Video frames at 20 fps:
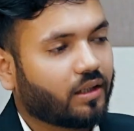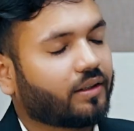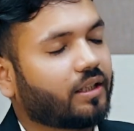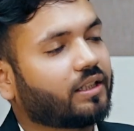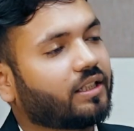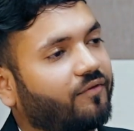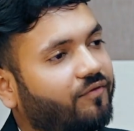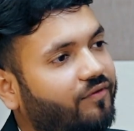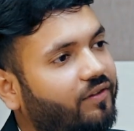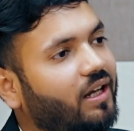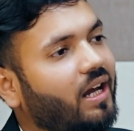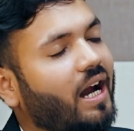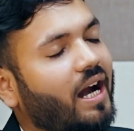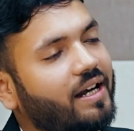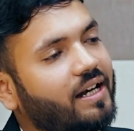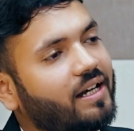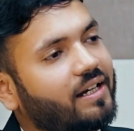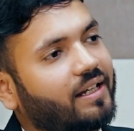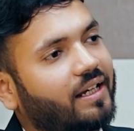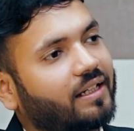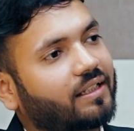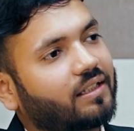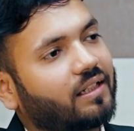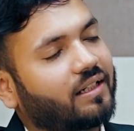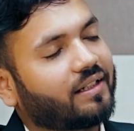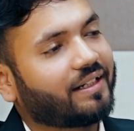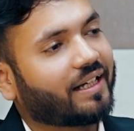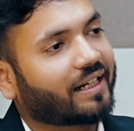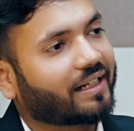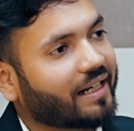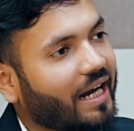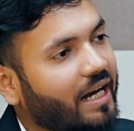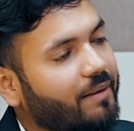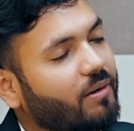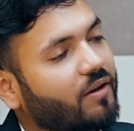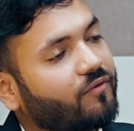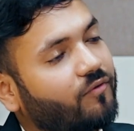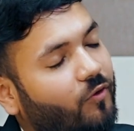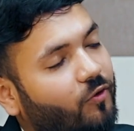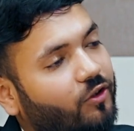the Nifty ID index declined
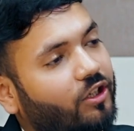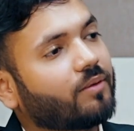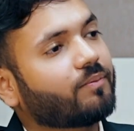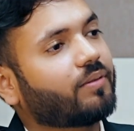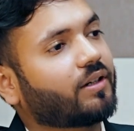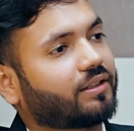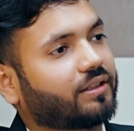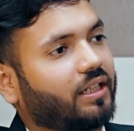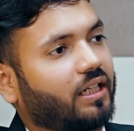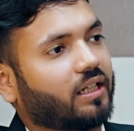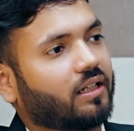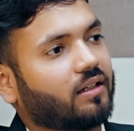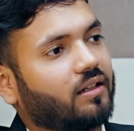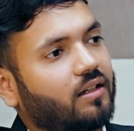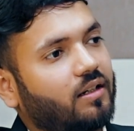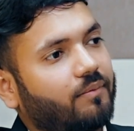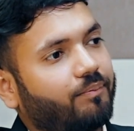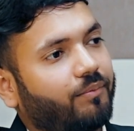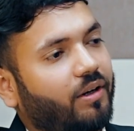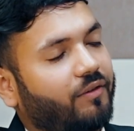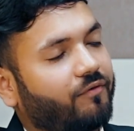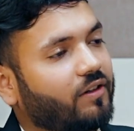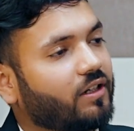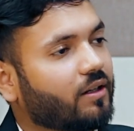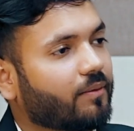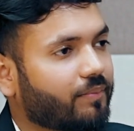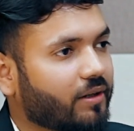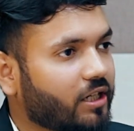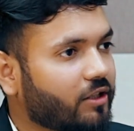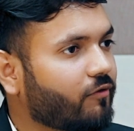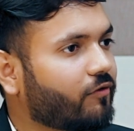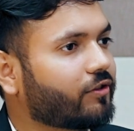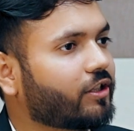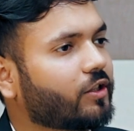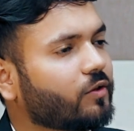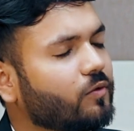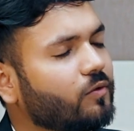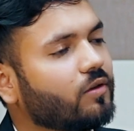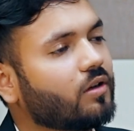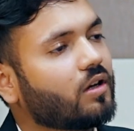by 14% between April
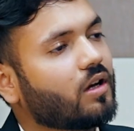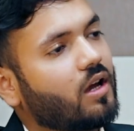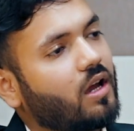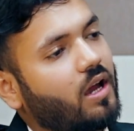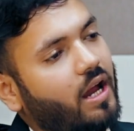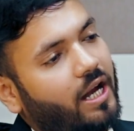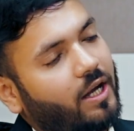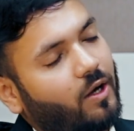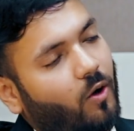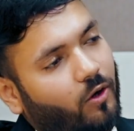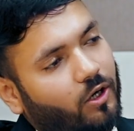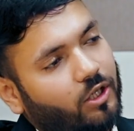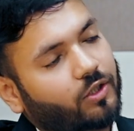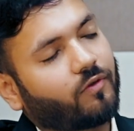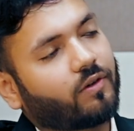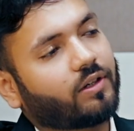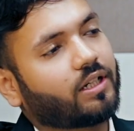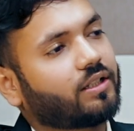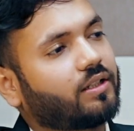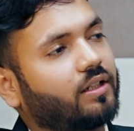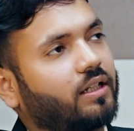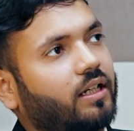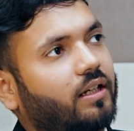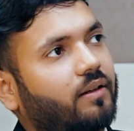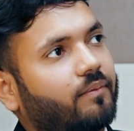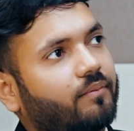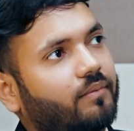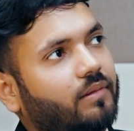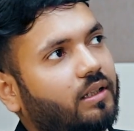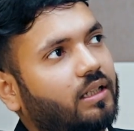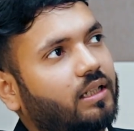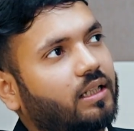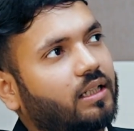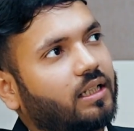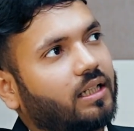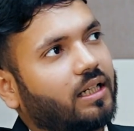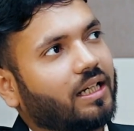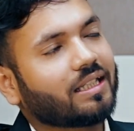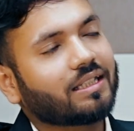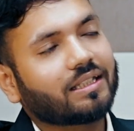22 and August 23.
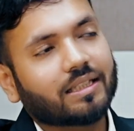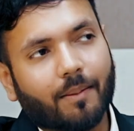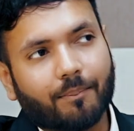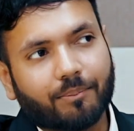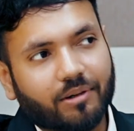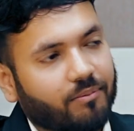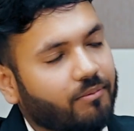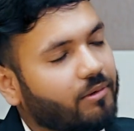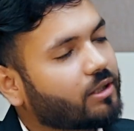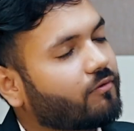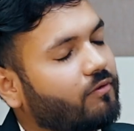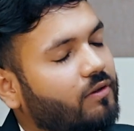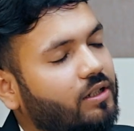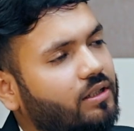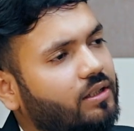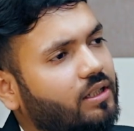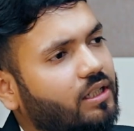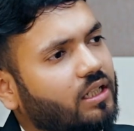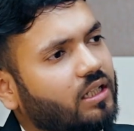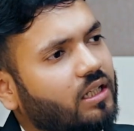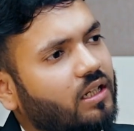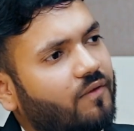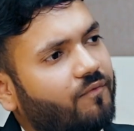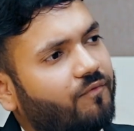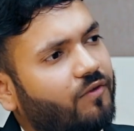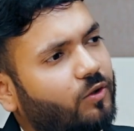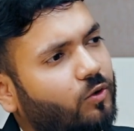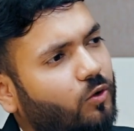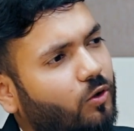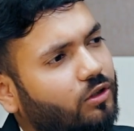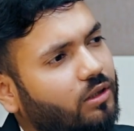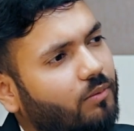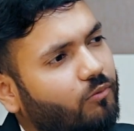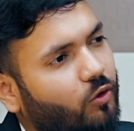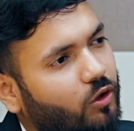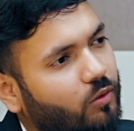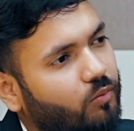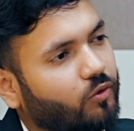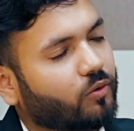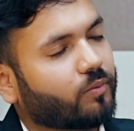In September 23, we saw some
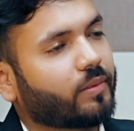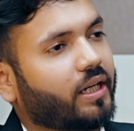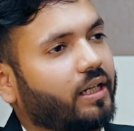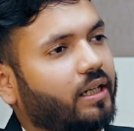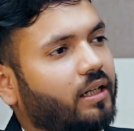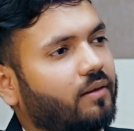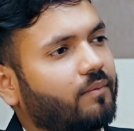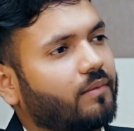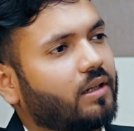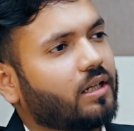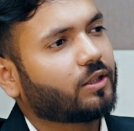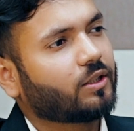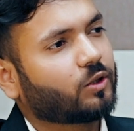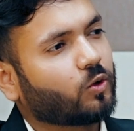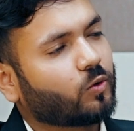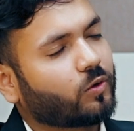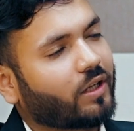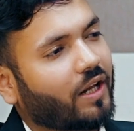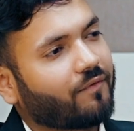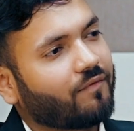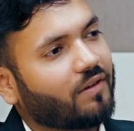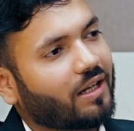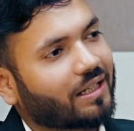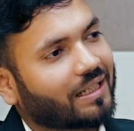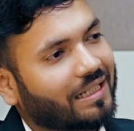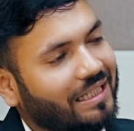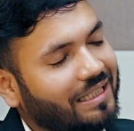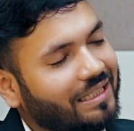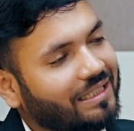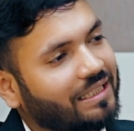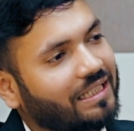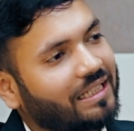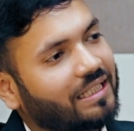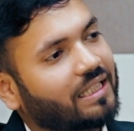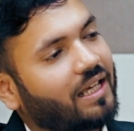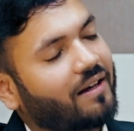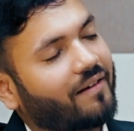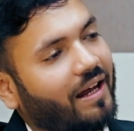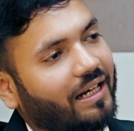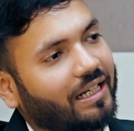good movement. So can we again see
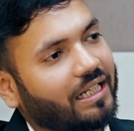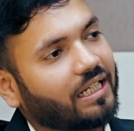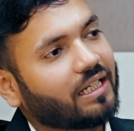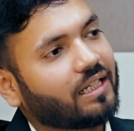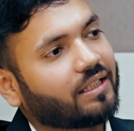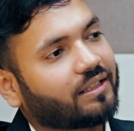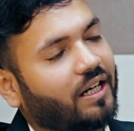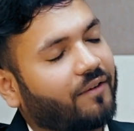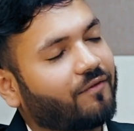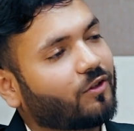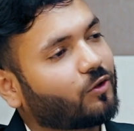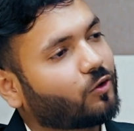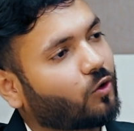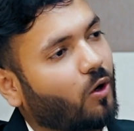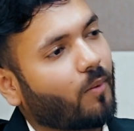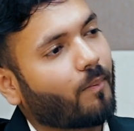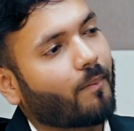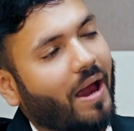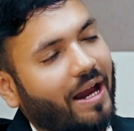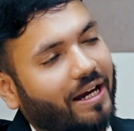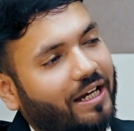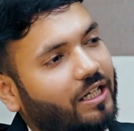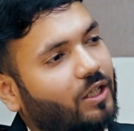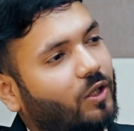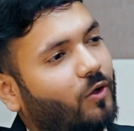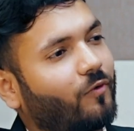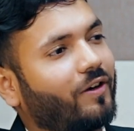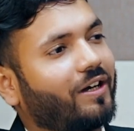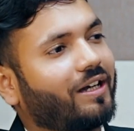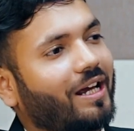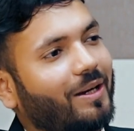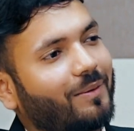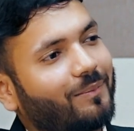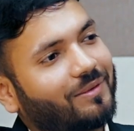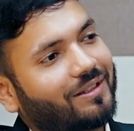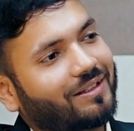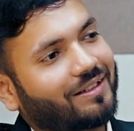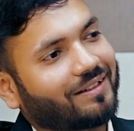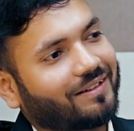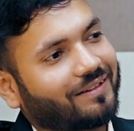the rally that we saw back in COVID
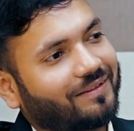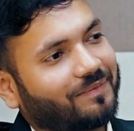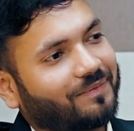times?